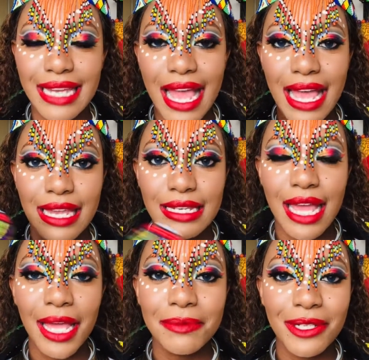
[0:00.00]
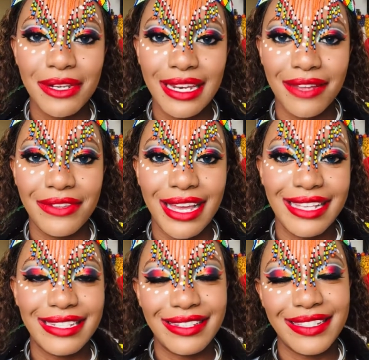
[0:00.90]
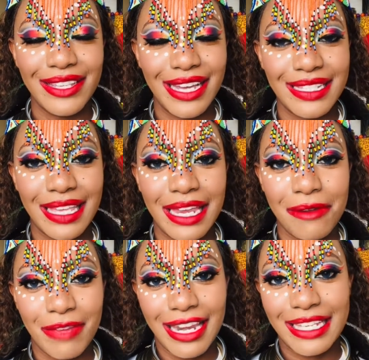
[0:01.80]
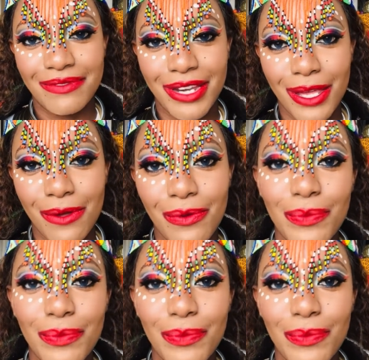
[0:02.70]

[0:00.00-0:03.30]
And I absolutely love you guys, and I'll see you guys again in my next video.